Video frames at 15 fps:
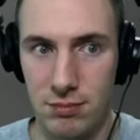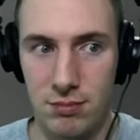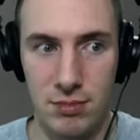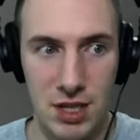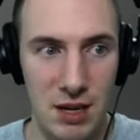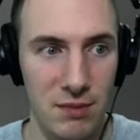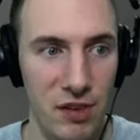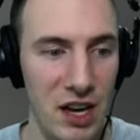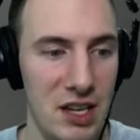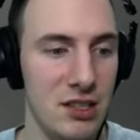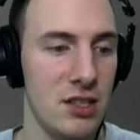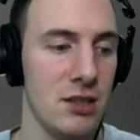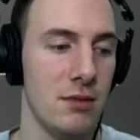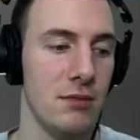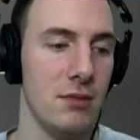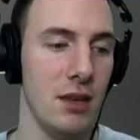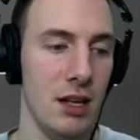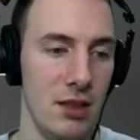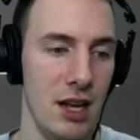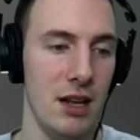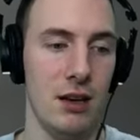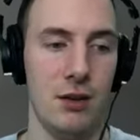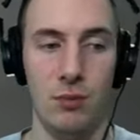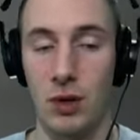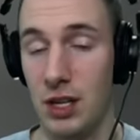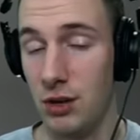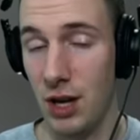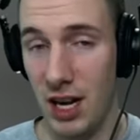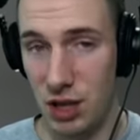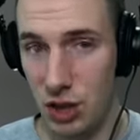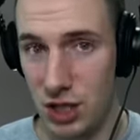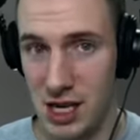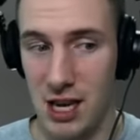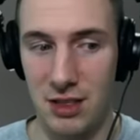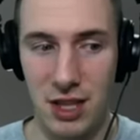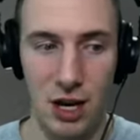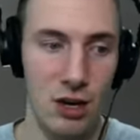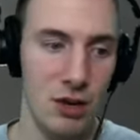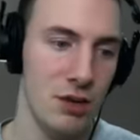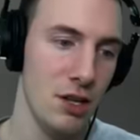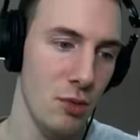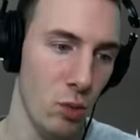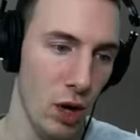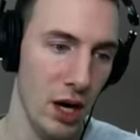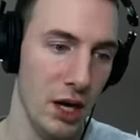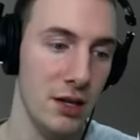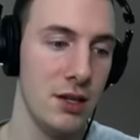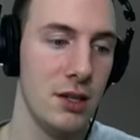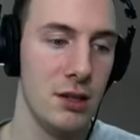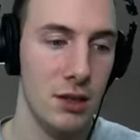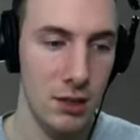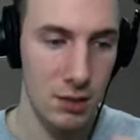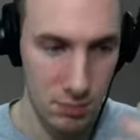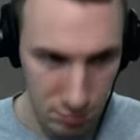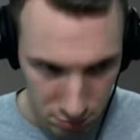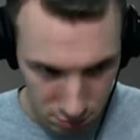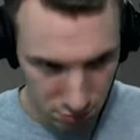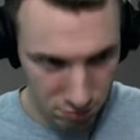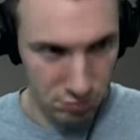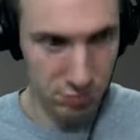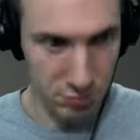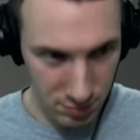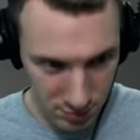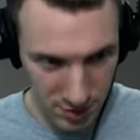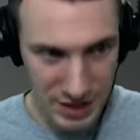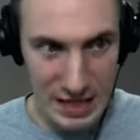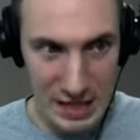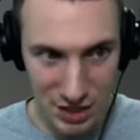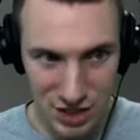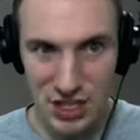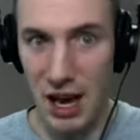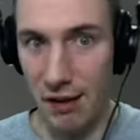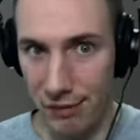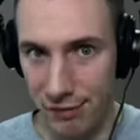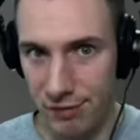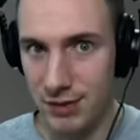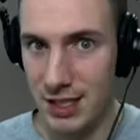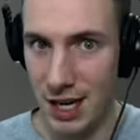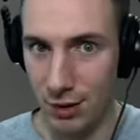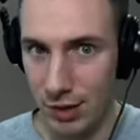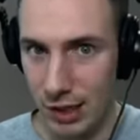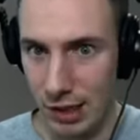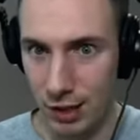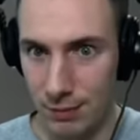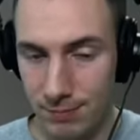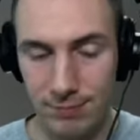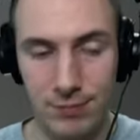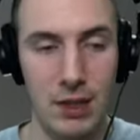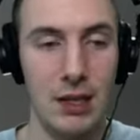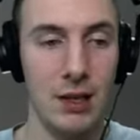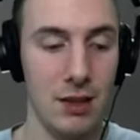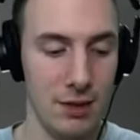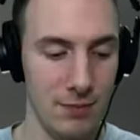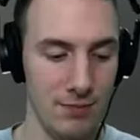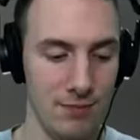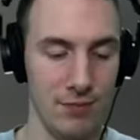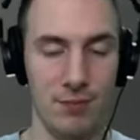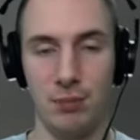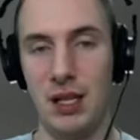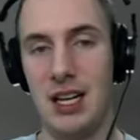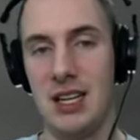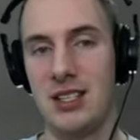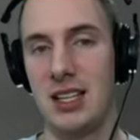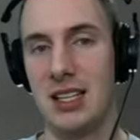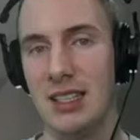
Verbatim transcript: team fights, and then when you actually get there, you want this stuff down here. Please